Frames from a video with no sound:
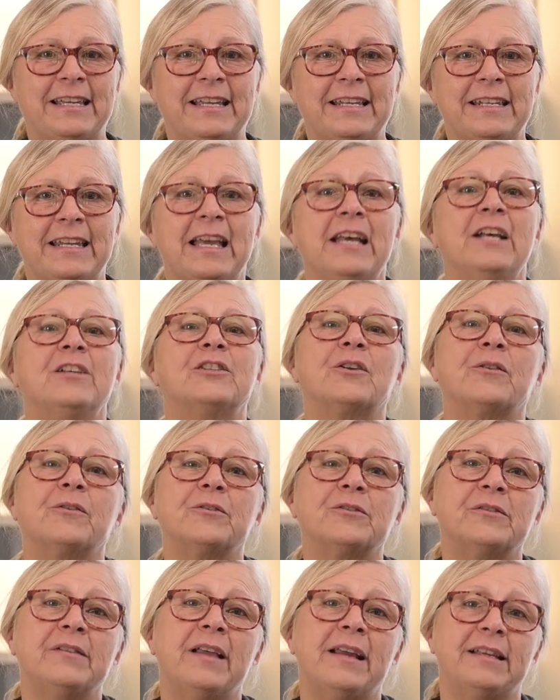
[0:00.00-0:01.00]
it, so
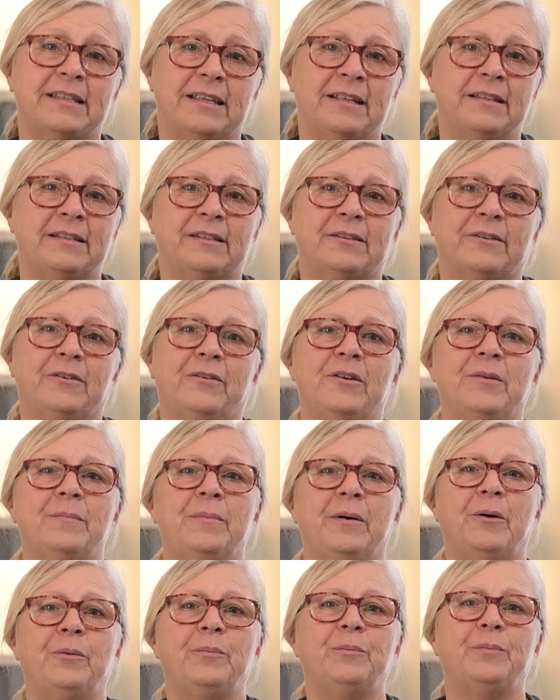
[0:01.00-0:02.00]
there's less concern
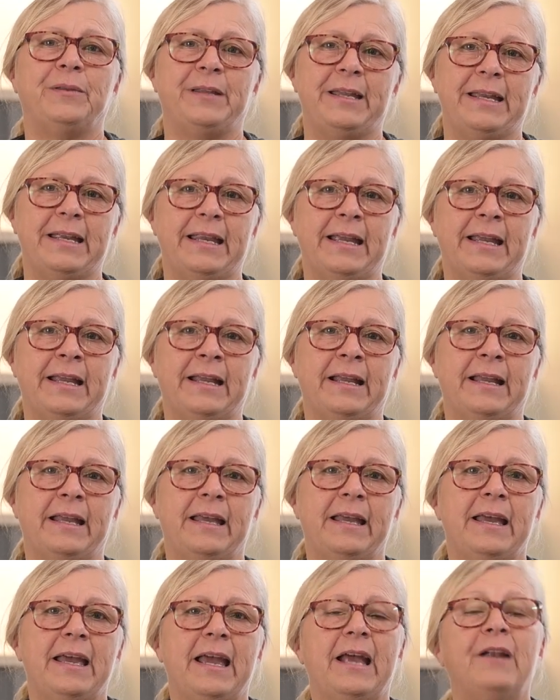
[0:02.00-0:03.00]
about bleeding.
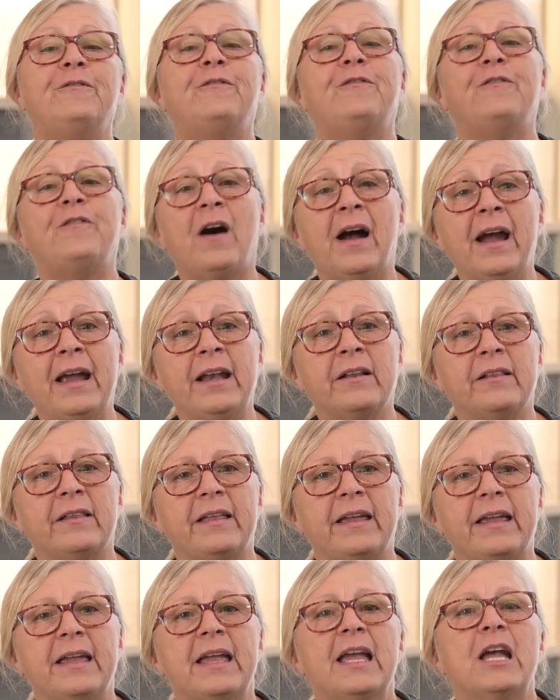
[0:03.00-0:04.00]
And
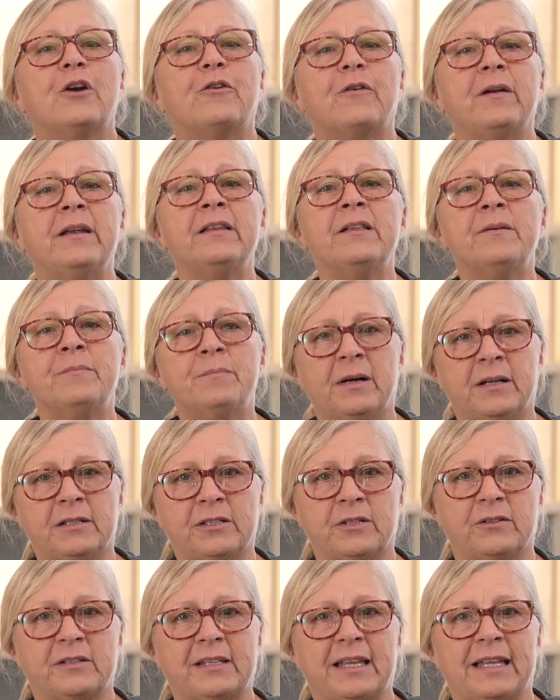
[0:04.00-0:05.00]
finally, greenlit
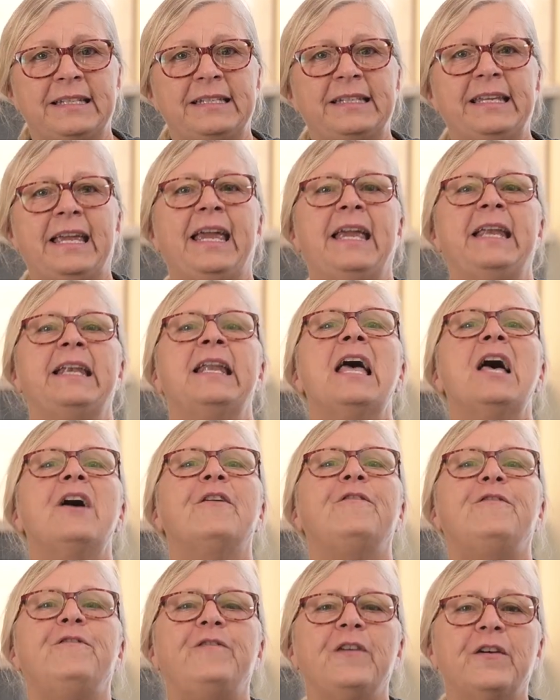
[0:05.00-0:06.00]
mussels contain
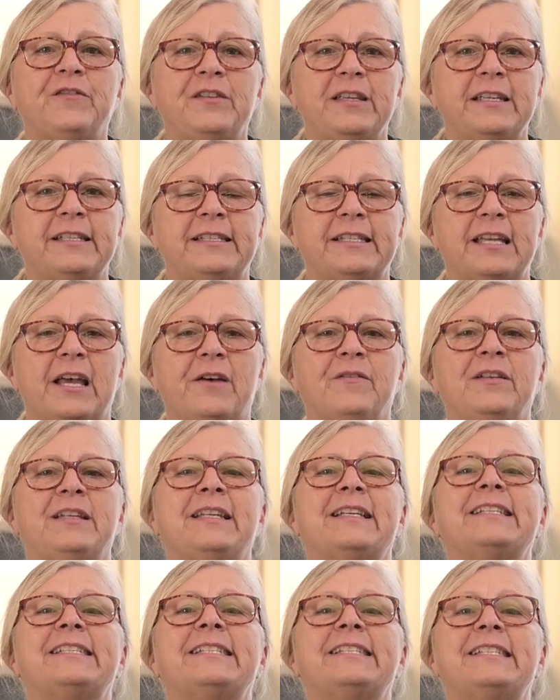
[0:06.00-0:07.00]
57
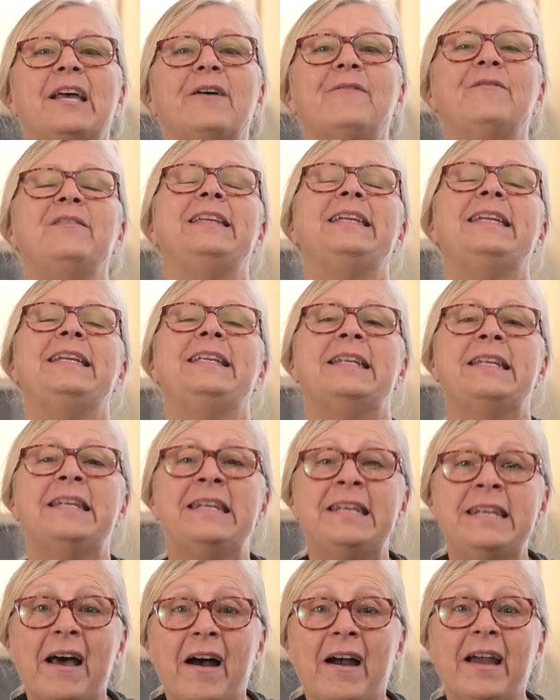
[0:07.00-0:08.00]
to 79%
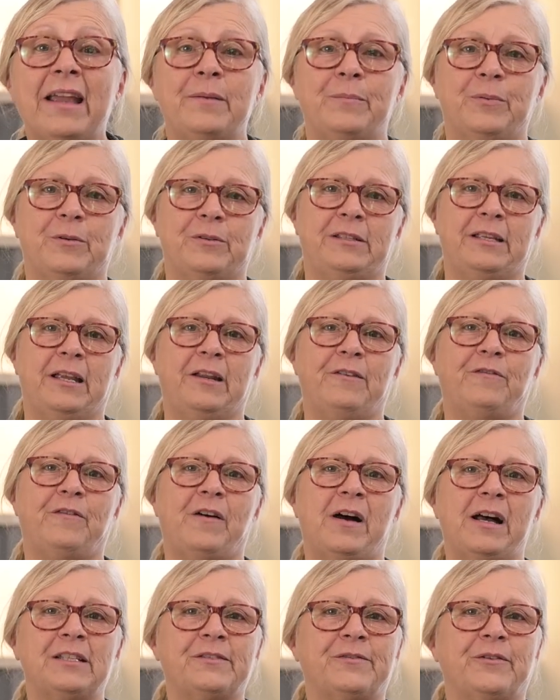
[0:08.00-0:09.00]

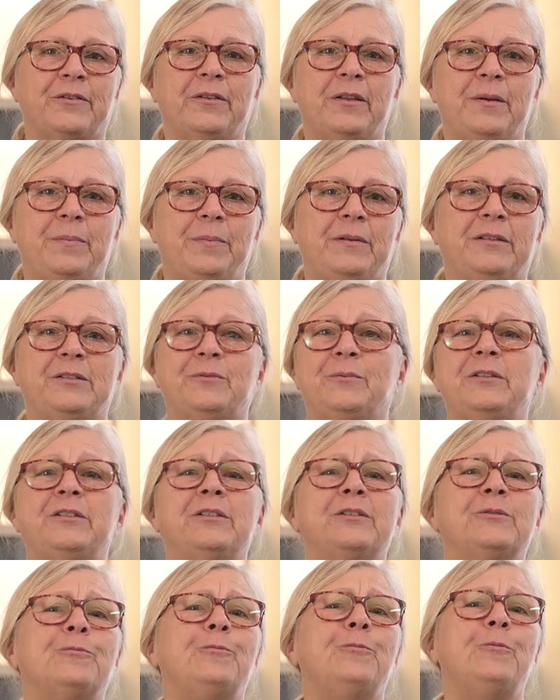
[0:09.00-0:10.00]
phospholipids, which
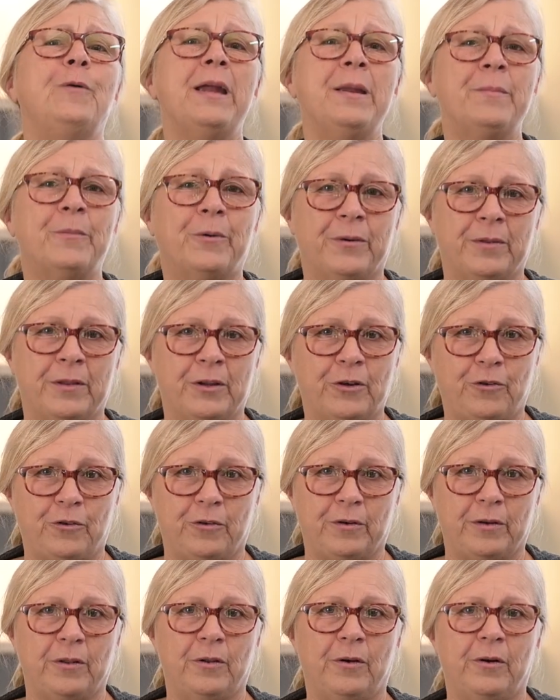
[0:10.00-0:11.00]
is way more than
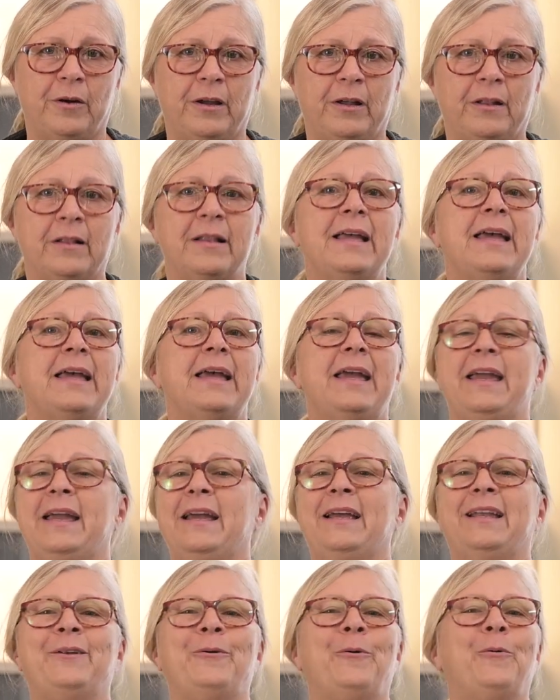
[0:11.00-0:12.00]
krill oil
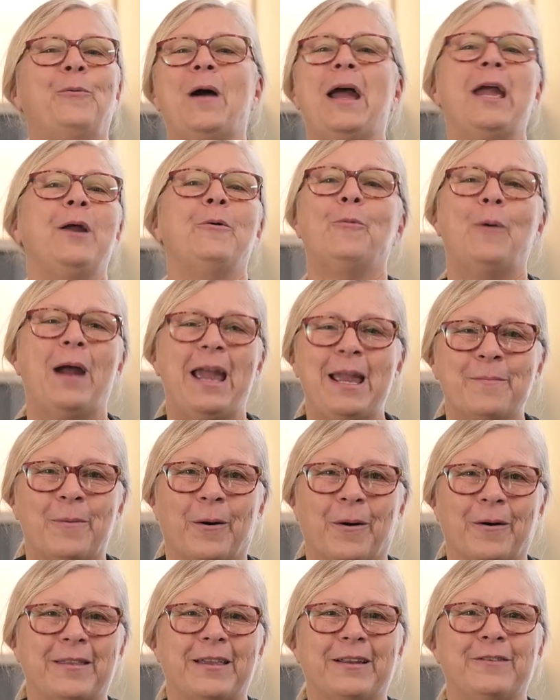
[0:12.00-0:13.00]
and way, way
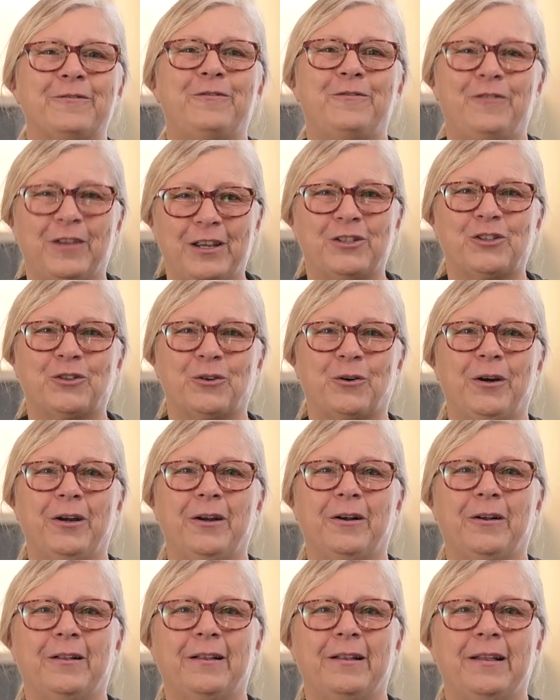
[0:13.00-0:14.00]
more than fish
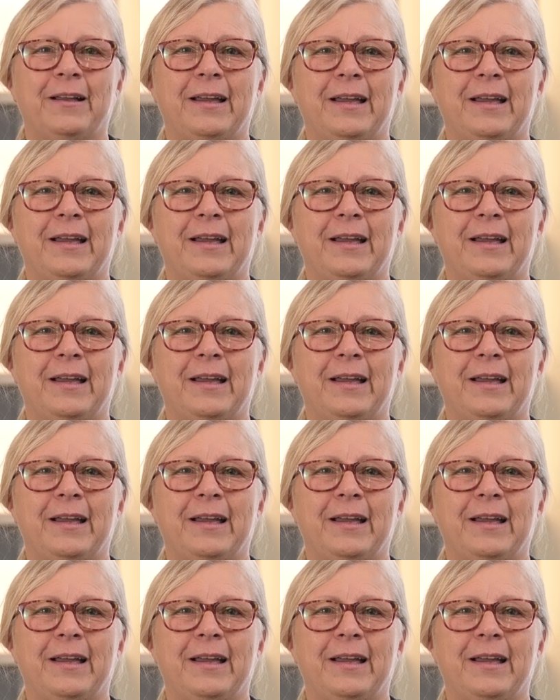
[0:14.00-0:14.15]
oil.